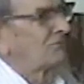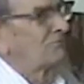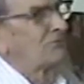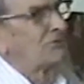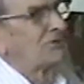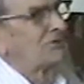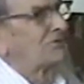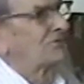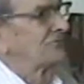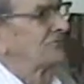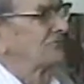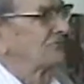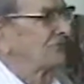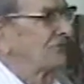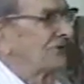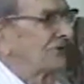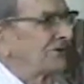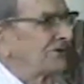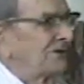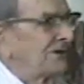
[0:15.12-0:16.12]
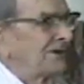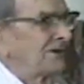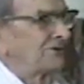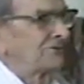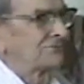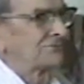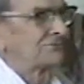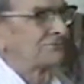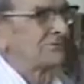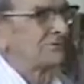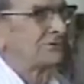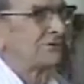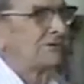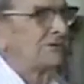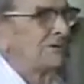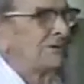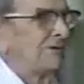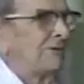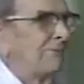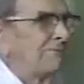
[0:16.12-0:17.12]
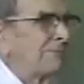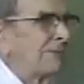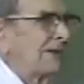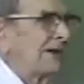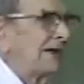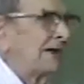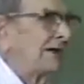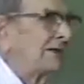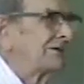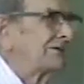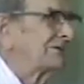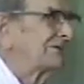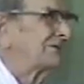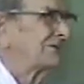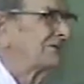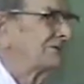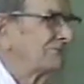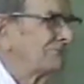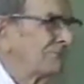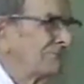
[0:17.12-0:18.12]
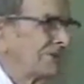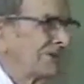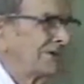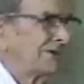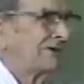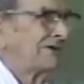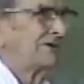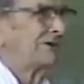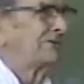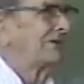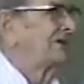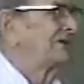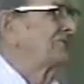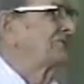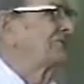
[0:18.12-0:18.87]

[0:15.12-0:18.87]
Brothers written out. And they'd